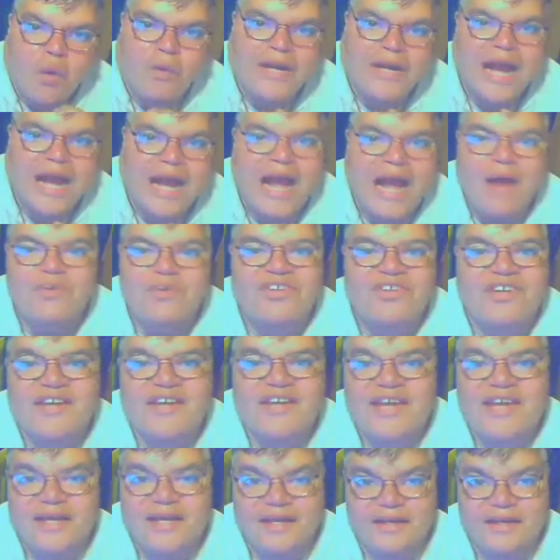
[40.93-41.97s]
when I was a
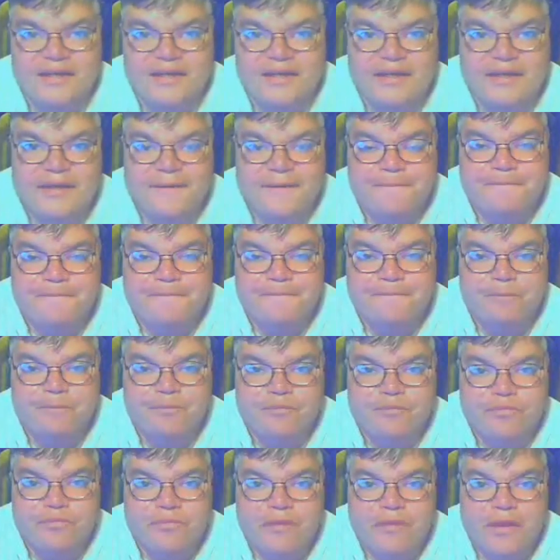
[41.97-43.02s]
kid,
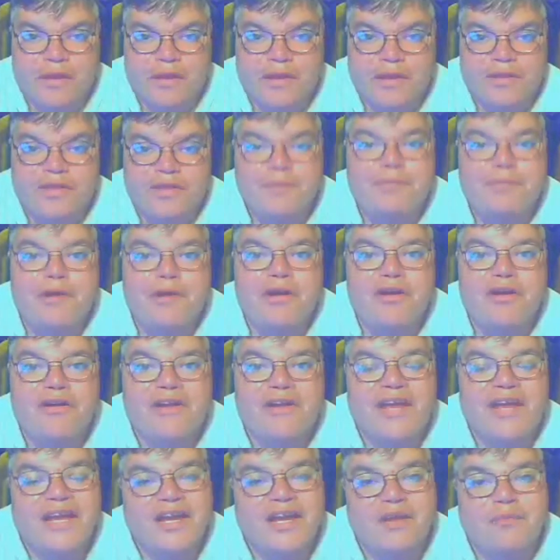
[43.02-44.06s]
the Burger
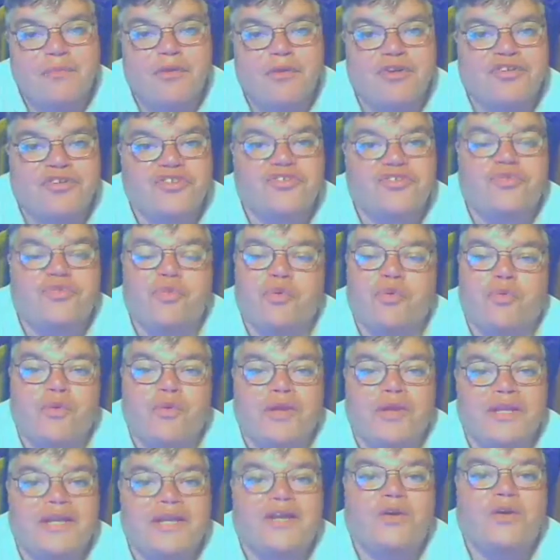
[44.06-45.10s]
King commercials were
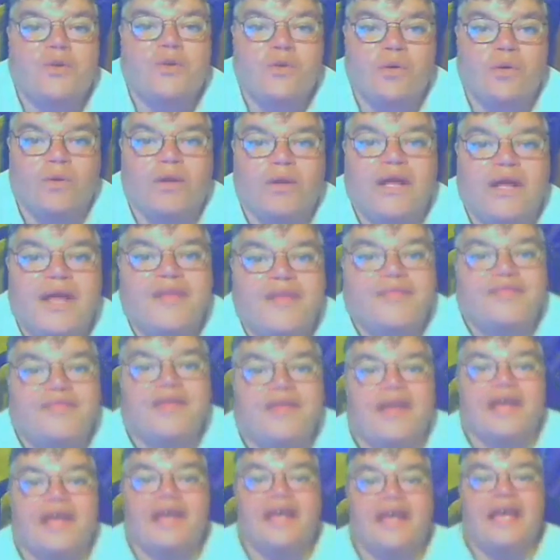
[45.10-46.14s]
really cool.
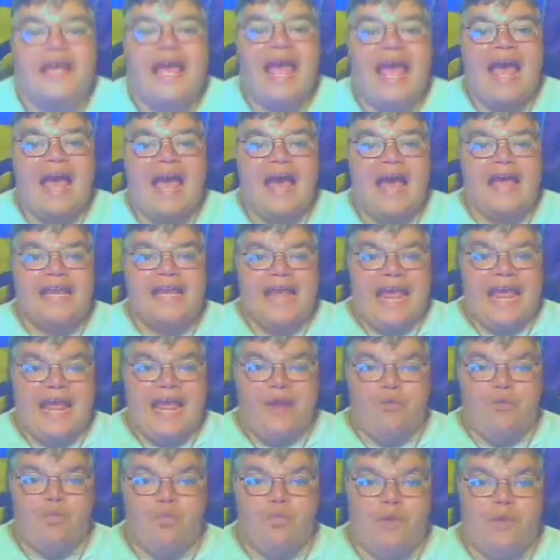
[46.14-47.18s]
They had
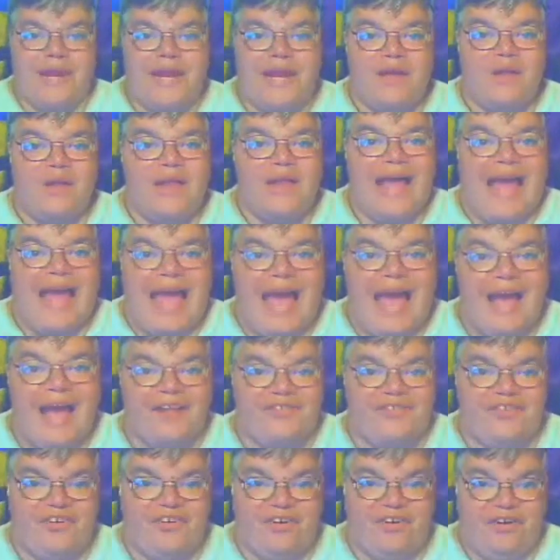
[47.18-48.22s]
a real
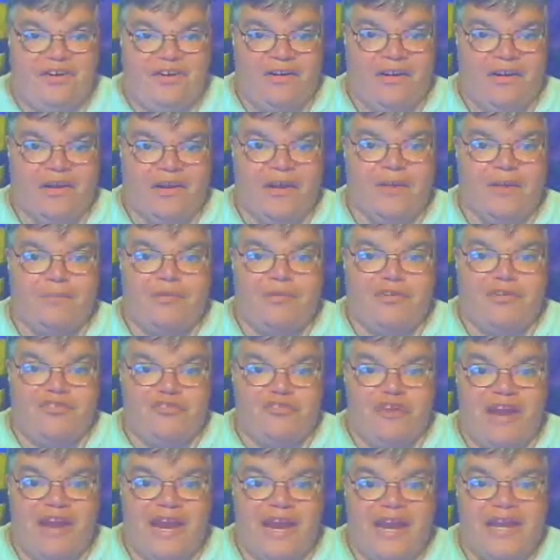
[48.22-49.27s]
actor
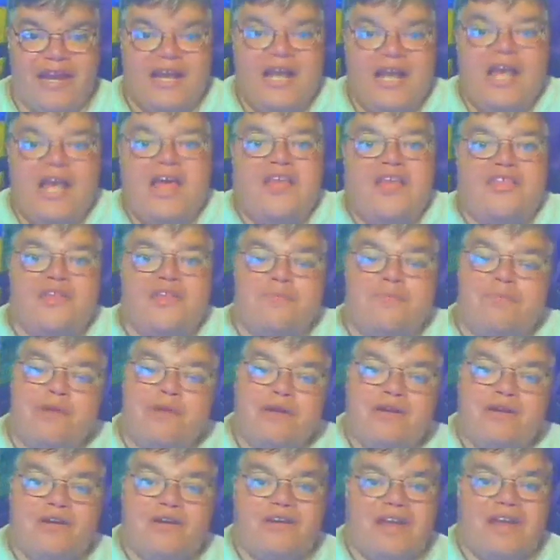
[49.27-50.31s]
portraying the
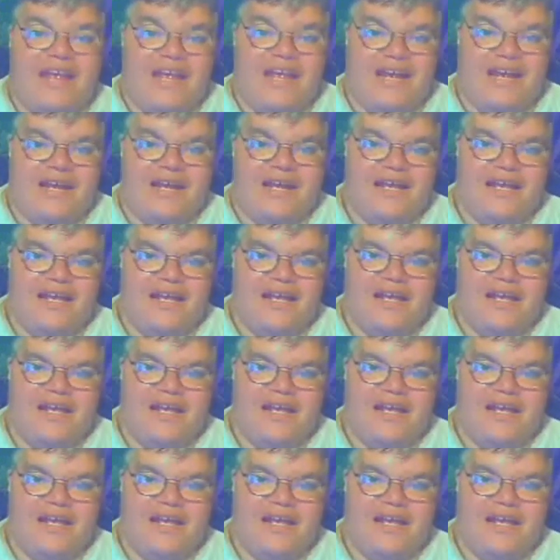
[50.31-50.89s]
Burger King.